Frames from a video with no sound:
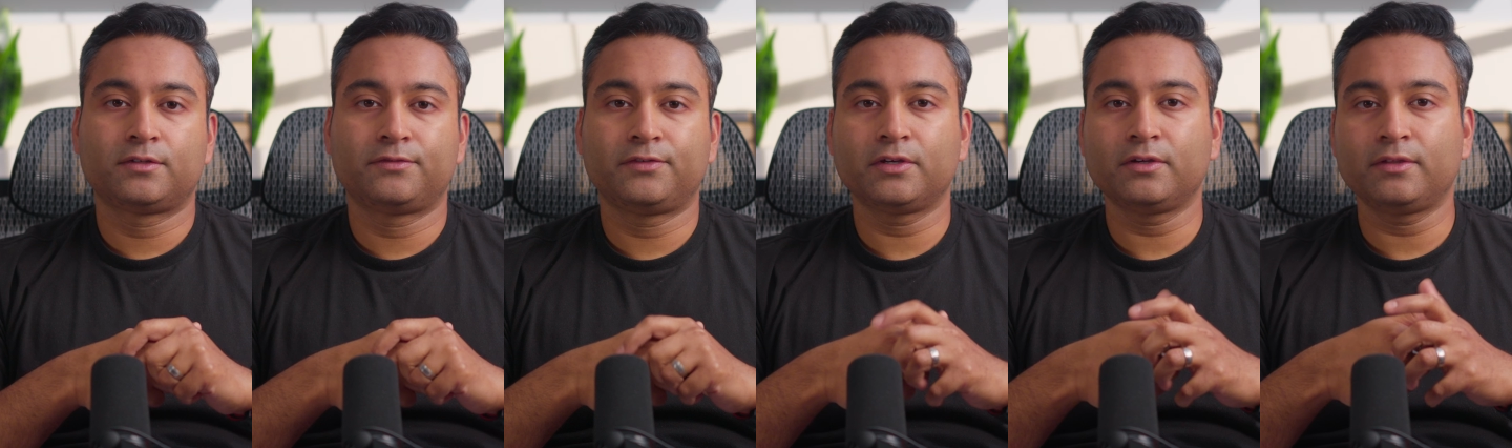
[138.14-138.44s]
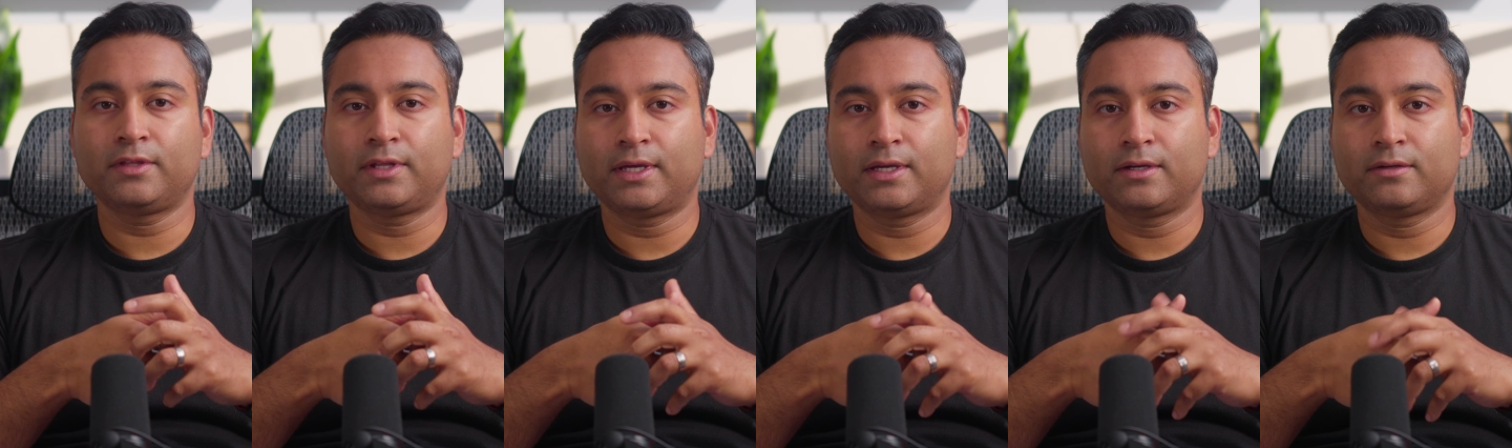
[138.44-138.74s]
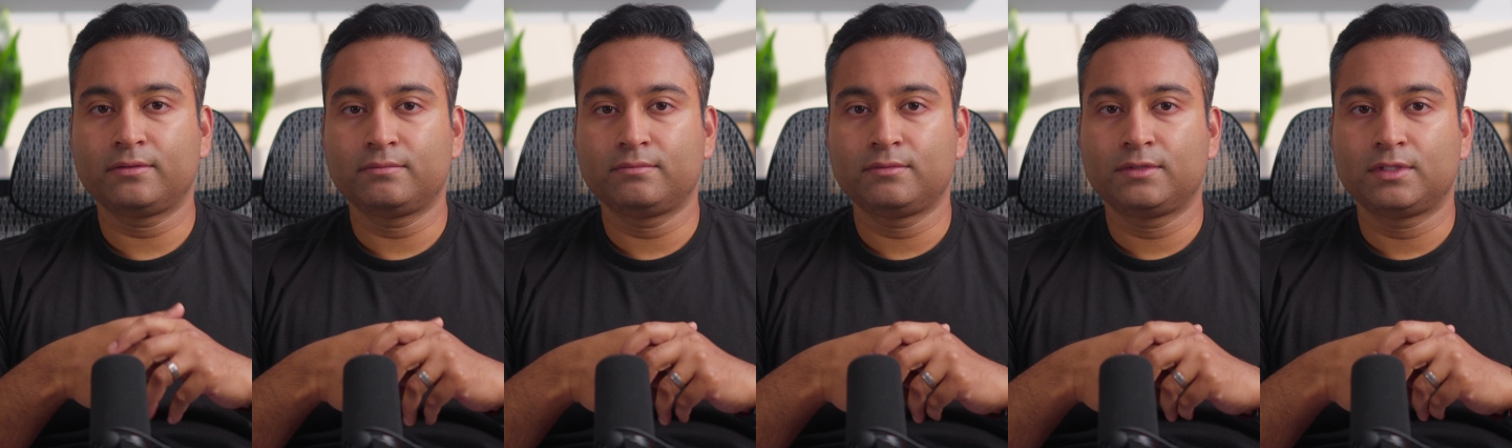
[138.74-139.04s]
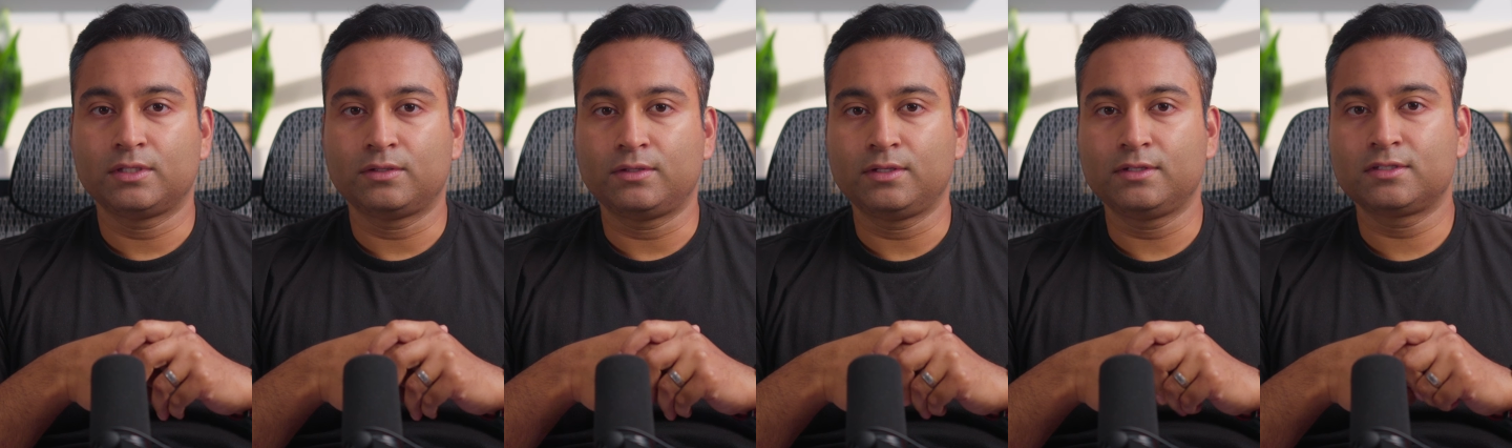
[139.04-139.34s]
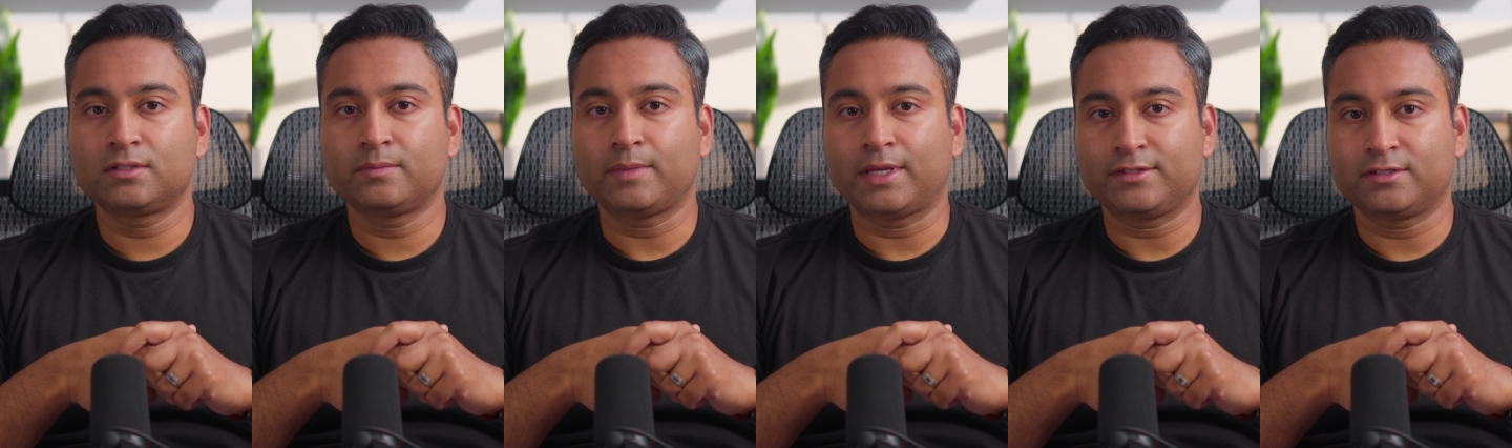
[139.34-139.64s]
To figure that out, you
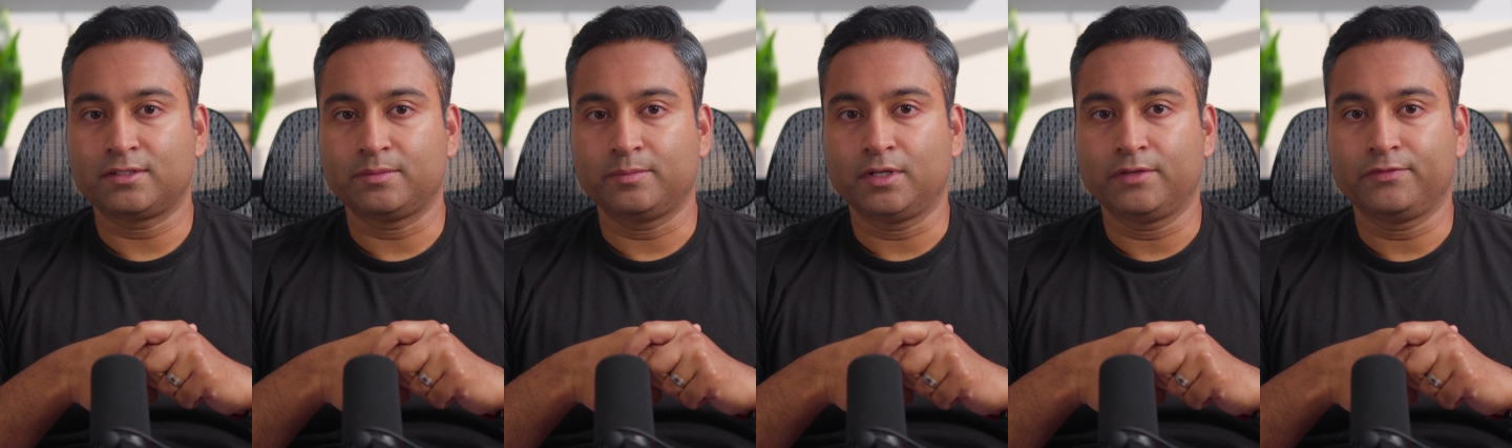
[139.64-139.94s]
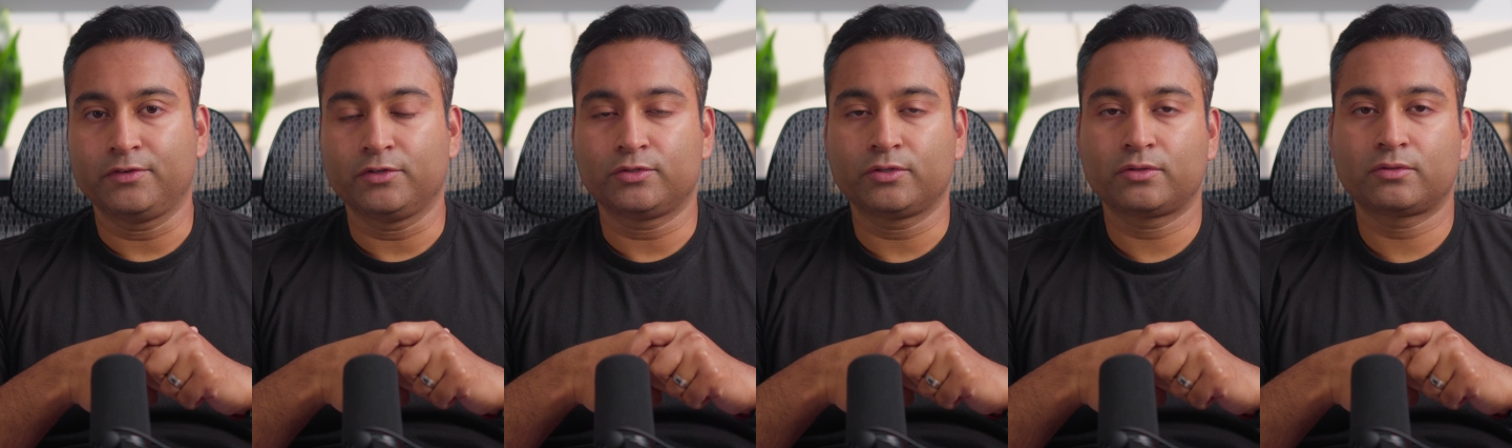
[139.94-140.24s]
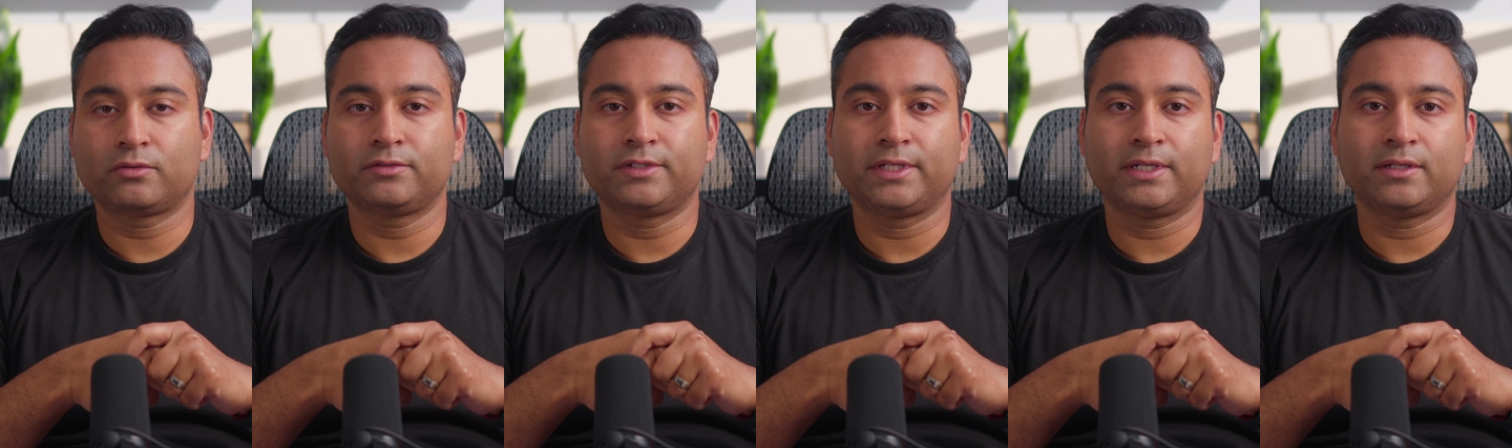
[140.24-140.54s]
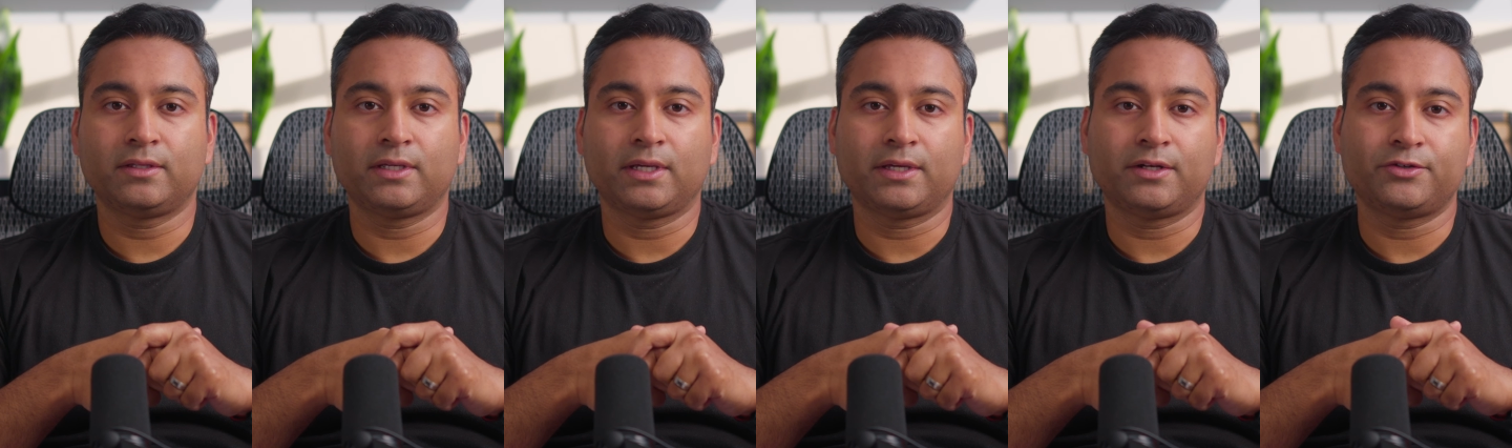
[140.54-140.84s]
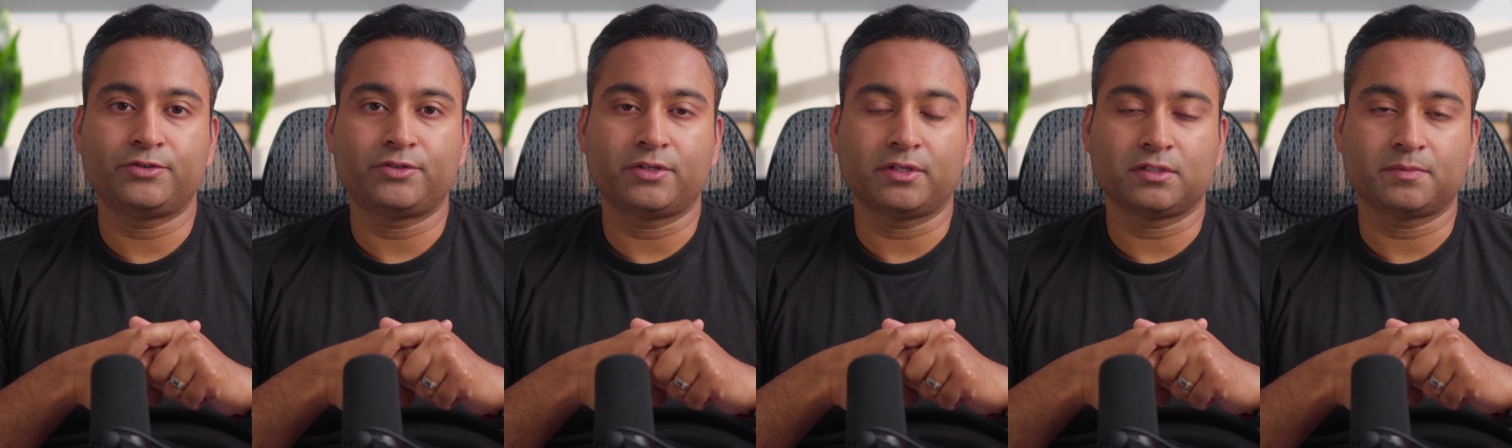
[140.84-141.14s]
need some estimate of your total daily
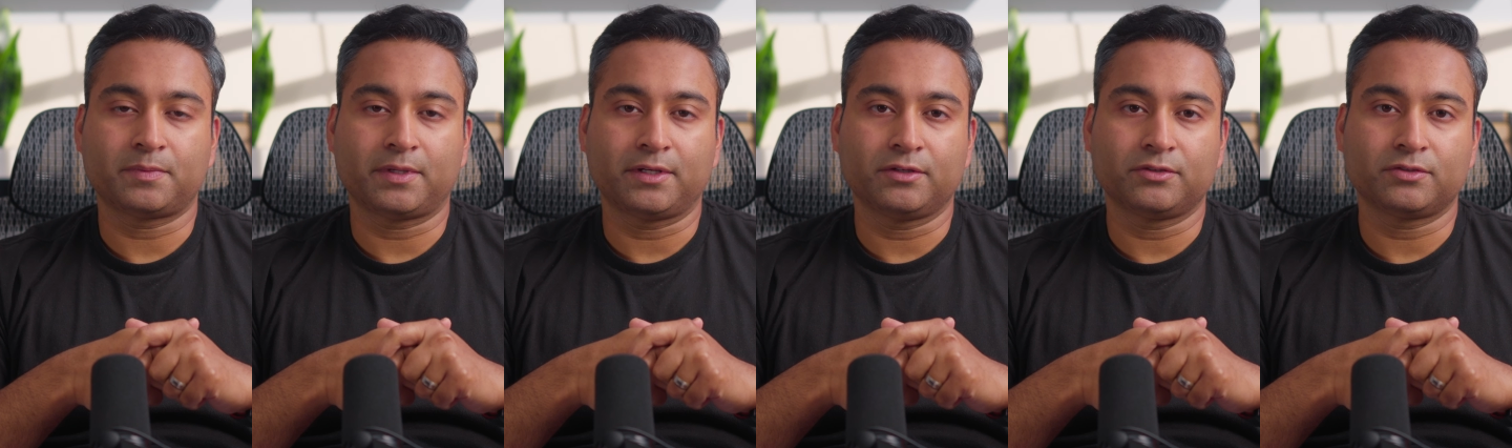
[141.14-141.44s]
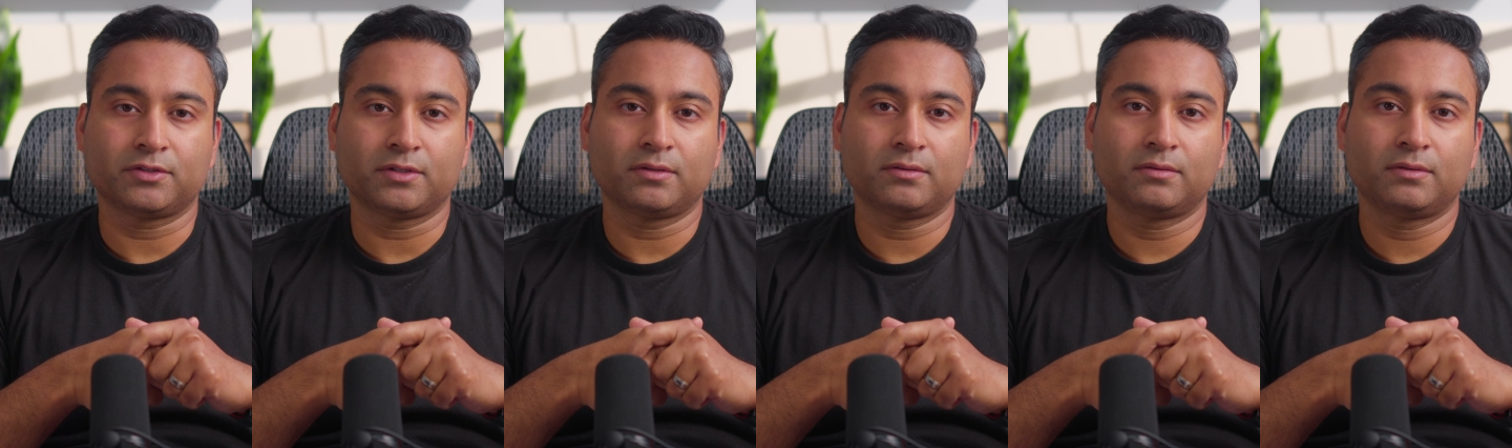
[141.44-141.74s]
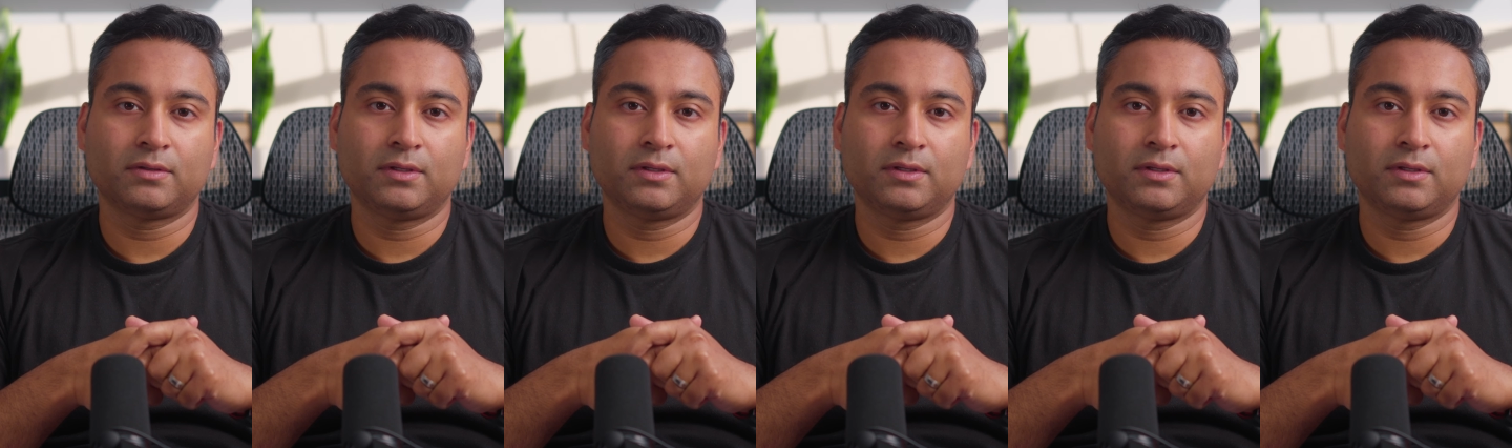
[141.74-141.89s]
energy expenditure.